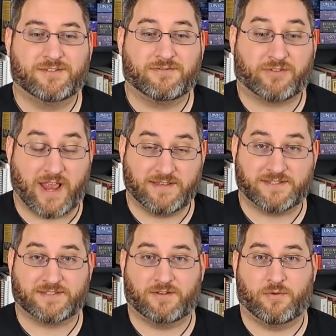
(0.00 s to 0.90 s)

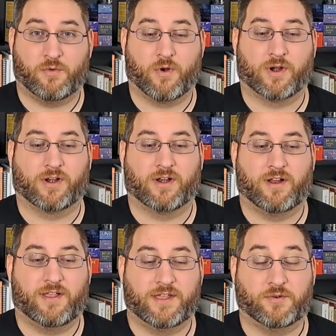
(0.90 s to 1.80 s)
friends or
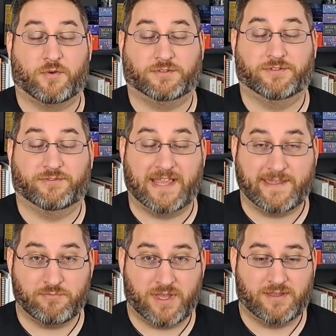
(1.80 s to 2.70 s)
an old
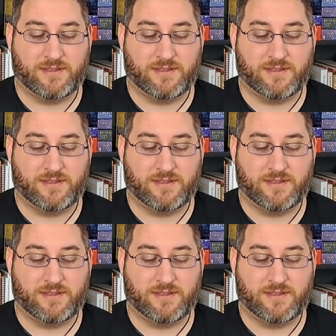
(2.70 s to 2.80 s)
flame.